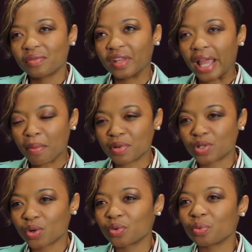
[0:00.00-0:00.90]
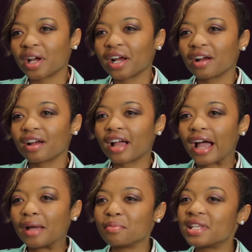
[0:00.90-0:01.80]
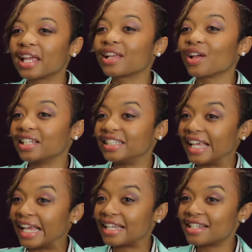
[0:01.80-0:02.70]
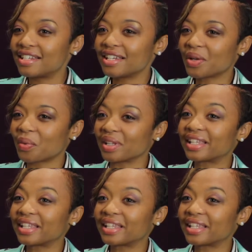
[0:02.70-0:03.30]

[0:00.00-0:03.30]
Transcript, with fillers: the episode where I'm taken on a date with